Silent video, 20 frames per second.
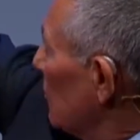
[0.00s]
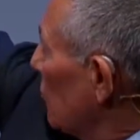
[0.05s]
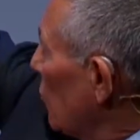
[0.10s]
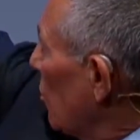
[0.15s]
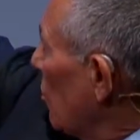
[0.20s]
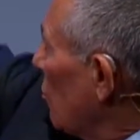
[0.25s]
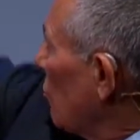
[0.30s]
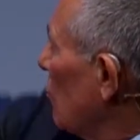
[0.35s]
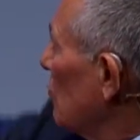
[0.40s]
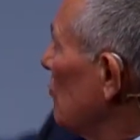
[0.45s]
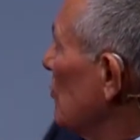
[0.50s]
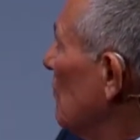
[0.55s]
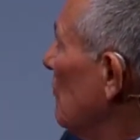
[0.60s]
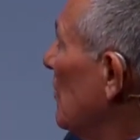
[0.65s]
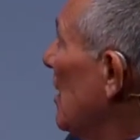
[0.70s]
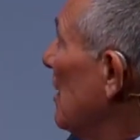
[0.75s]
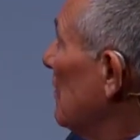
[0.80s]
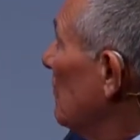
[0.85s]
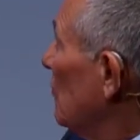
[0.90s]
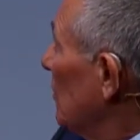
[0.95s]
Holocaust
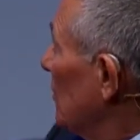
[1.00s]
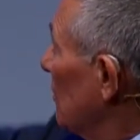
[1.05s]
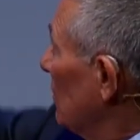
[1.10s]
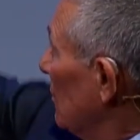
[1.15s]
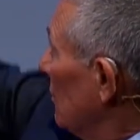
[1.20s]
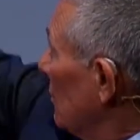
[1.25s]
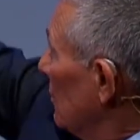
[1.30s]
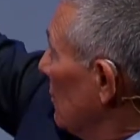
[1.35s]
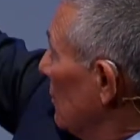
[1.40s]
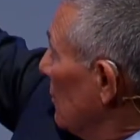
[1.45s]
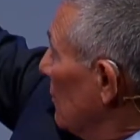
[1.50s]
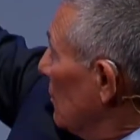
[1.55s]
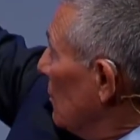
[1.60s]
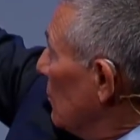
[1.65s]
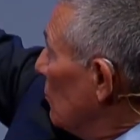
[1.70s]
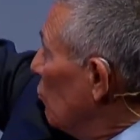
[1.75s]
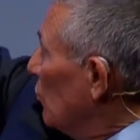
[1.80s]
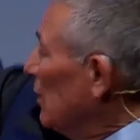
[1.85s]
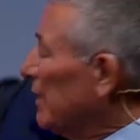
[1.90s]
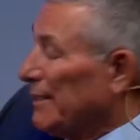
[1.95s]
survivor
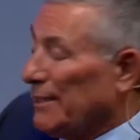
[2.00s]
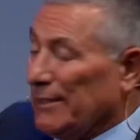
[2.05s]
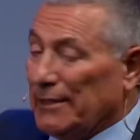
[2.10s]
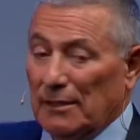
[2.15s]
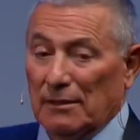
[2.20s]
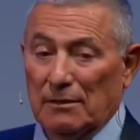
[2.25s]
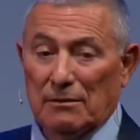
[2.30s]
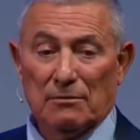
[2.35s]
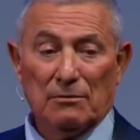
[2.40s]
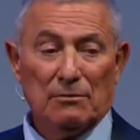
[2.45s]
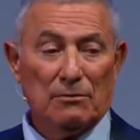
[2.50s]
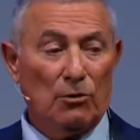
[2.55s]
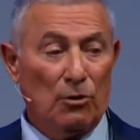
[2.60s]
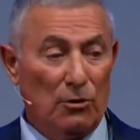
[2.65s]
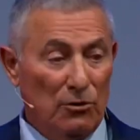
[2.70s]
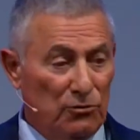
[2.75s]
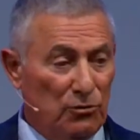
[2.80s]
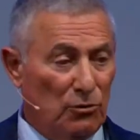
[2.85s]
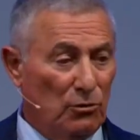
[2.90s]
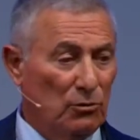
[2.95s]
with Lynn,
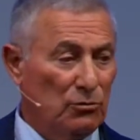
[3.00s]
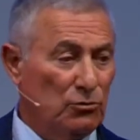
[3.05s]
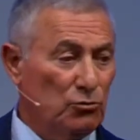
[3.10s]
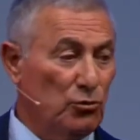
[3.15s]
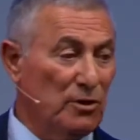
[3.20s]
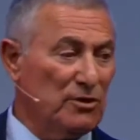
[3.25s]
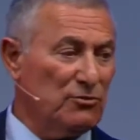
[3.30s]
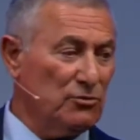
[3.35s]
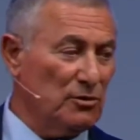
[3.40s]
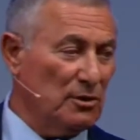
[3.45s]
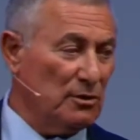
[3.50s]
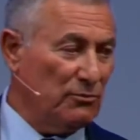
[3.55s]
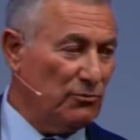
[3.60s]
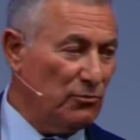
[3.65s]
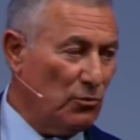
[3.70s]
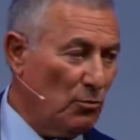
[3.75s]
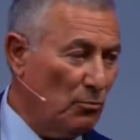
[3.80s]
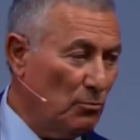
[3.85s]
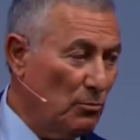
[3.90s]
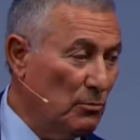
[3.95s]
also Christian
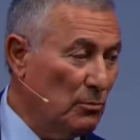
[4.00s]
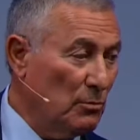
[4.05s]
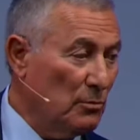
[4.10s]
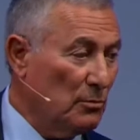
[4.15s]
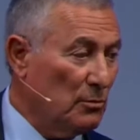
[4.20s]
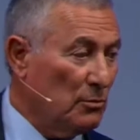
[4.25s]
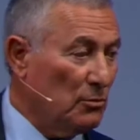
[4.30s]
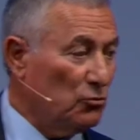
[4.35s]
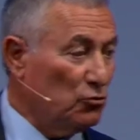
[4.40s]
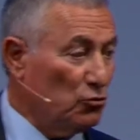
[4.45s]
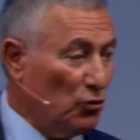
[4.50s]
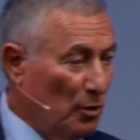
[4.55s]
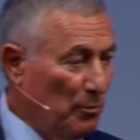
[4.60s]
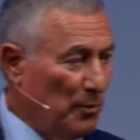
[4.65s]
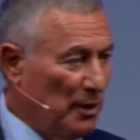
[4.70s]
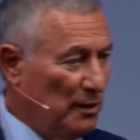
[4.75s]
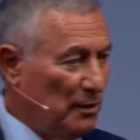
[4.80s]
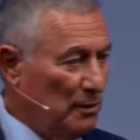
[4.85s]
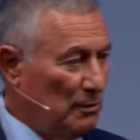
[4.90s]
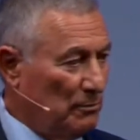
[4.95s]
from
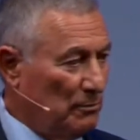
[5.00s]
Germany.